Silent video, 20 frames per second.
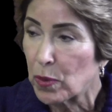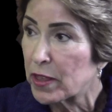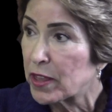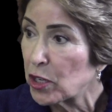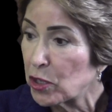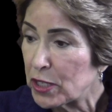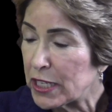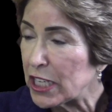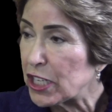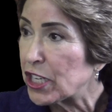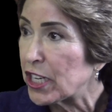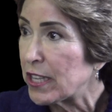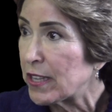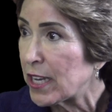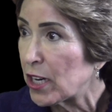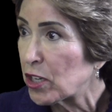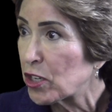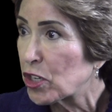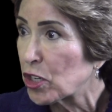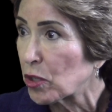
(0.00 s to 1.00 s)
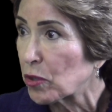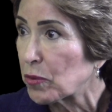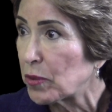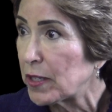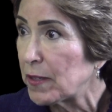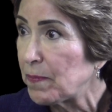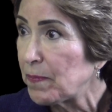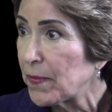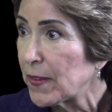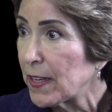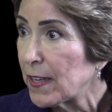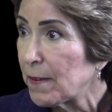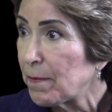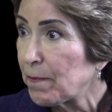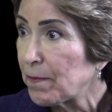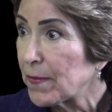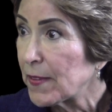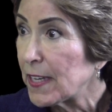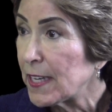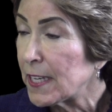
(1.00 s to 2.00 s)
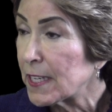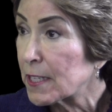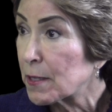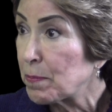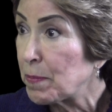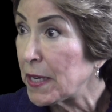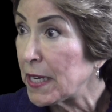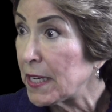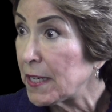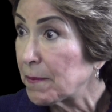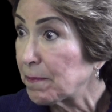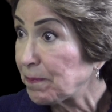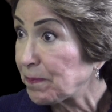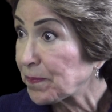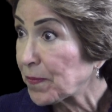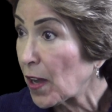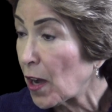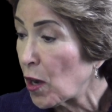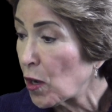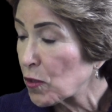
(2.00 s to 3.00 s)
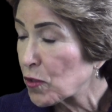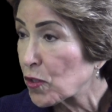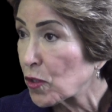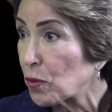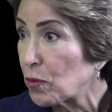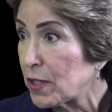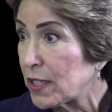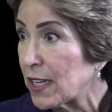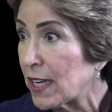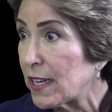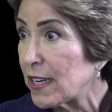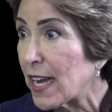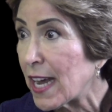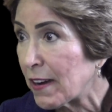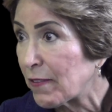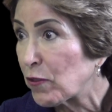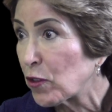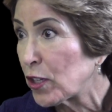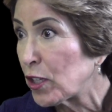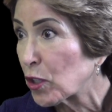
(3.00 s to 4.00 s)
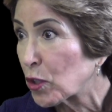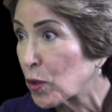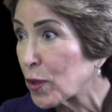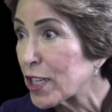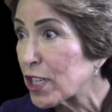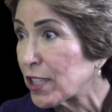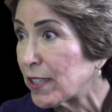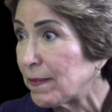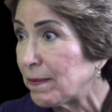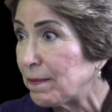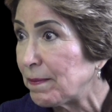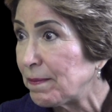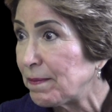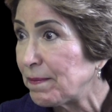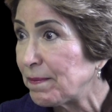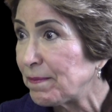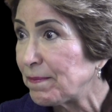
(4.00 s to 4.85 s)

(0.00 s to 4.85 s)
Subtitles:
and what they're teaching their children is being also done at Foothill Christian.